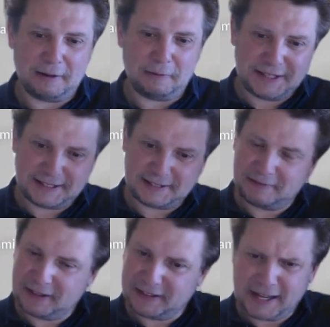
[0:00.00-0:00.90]

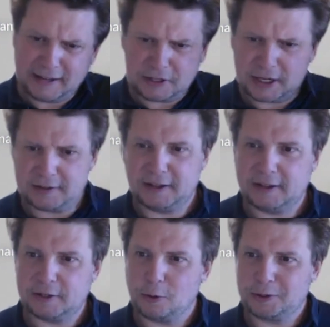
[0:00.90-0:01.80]
with the language, I think
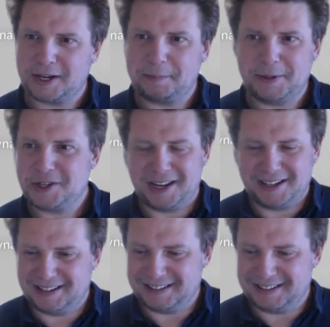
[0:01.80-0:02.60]
it's called RPGI.